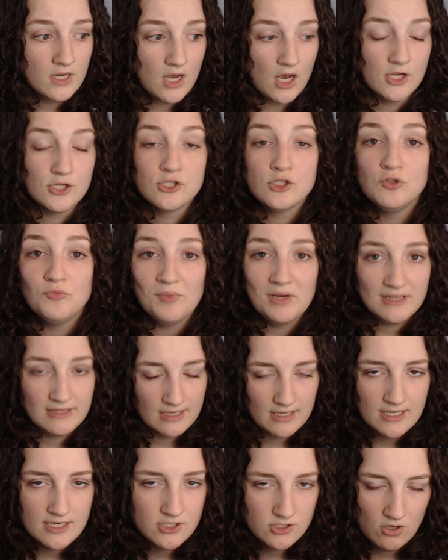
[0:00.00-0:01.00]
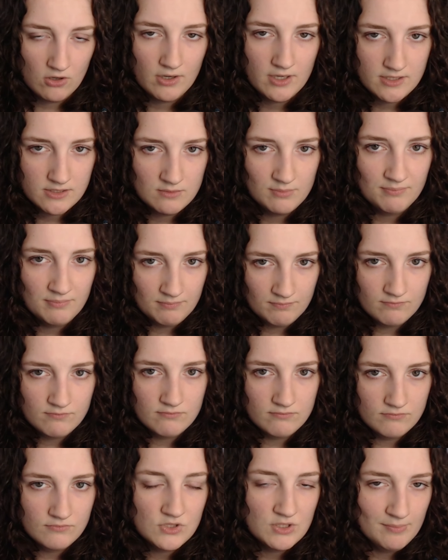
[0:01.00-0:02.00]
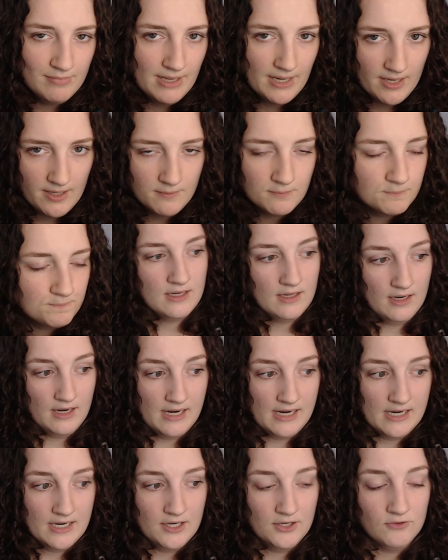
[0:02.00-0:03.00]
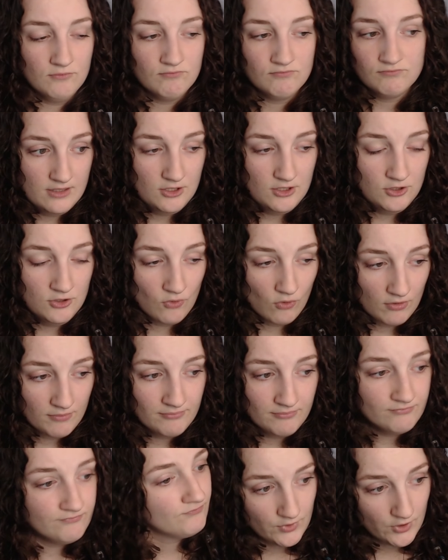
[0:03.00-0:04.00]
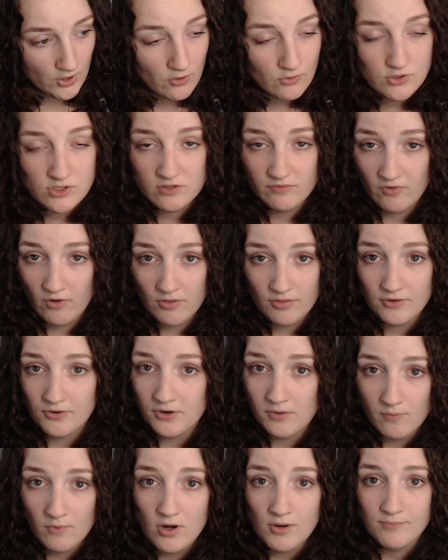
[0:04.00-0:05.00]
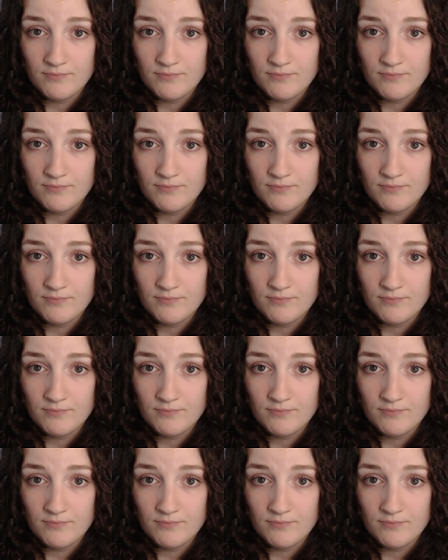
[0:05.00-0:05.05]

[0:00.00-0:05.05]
assuming that he's talking to Betty. And Norm goes to Vault 31.